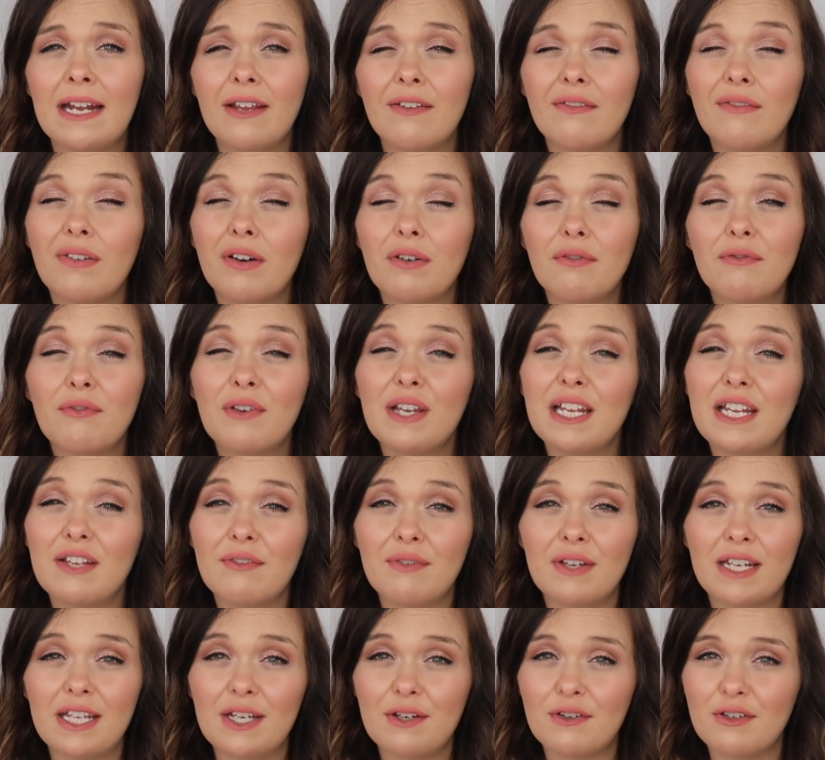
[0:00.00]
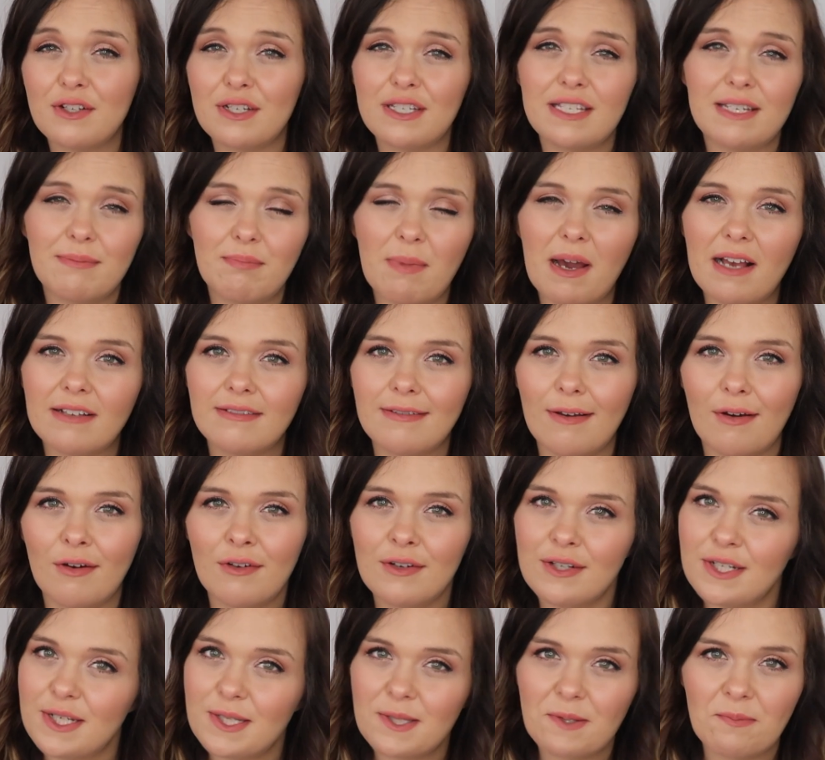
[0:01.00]
And it felt really, really good to pass it
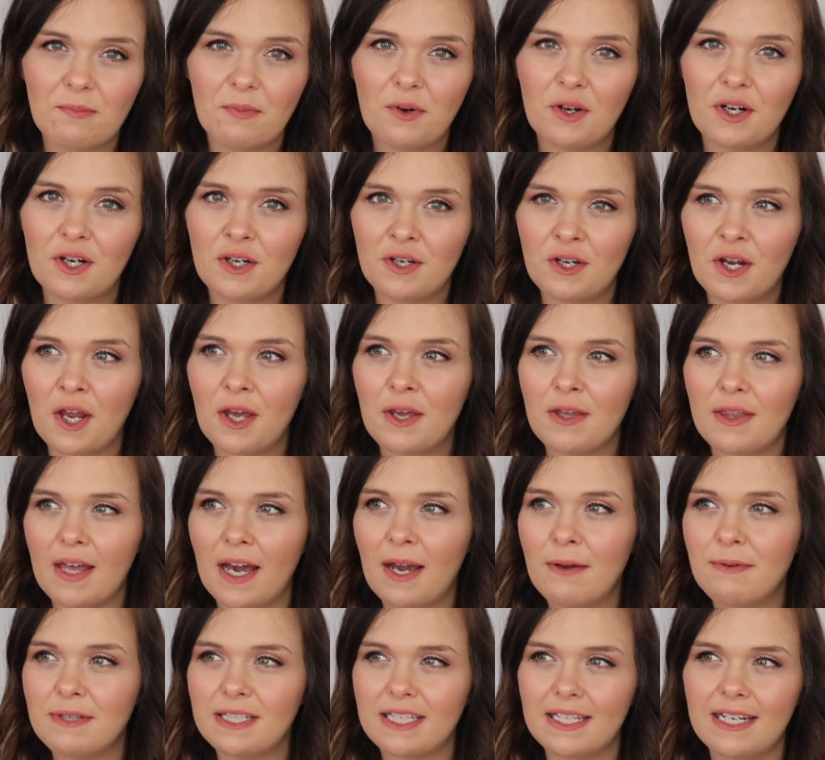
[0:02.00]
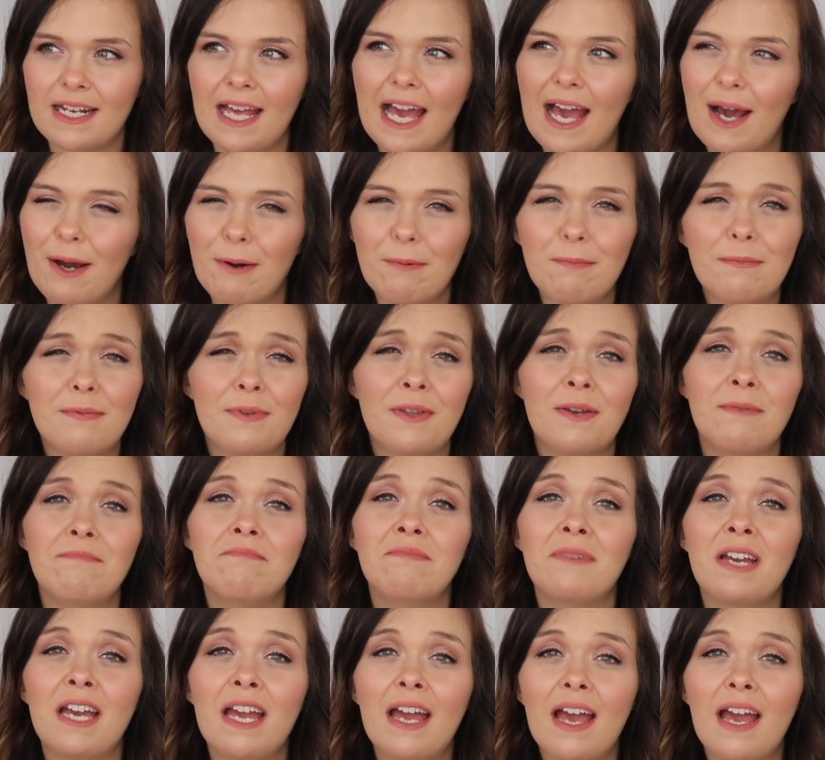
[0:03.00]
on to someone and know that I was going to help them.